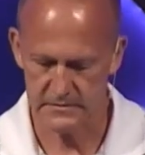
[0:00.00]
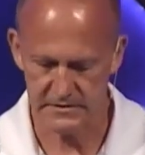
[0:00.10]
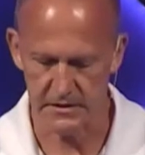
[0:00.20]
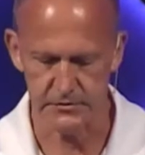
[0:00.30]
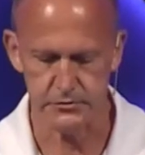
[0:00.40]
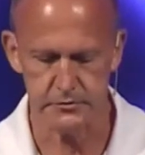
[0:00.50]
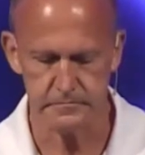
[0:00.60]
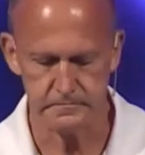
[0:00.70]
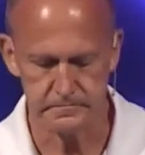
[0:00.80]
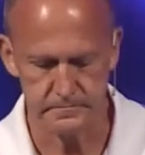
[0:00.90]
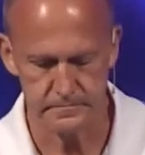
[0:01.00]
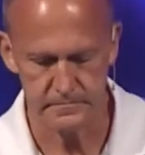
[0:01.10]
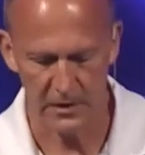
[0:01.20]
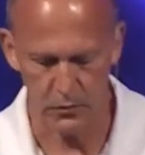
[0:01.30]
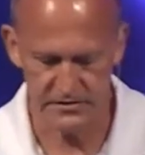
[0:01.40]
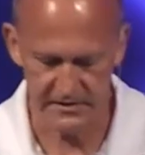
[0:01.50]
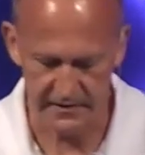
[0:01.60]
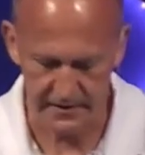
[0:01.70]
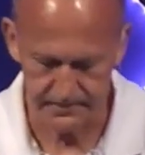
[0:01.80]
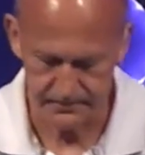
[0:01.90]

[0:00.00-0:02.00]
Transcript: that's not true. And we'll see that.